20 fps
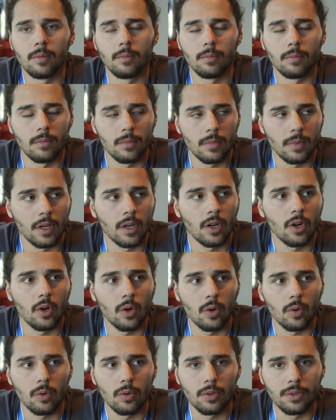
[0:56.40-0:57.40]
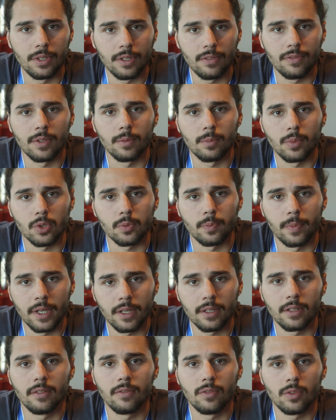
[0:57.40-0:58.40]
uh, a whole different
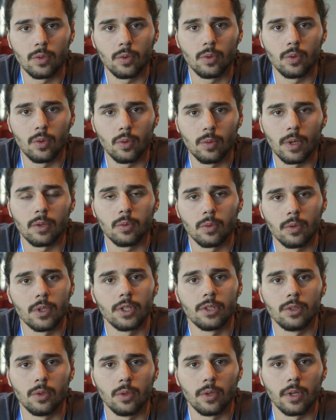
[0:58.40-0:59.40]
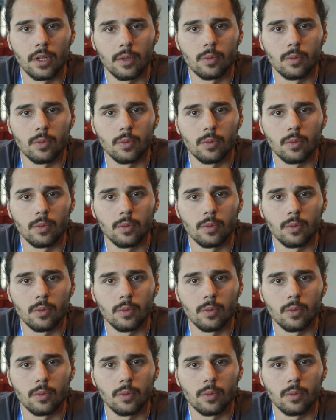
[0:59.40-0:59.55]
perspective to what we were doing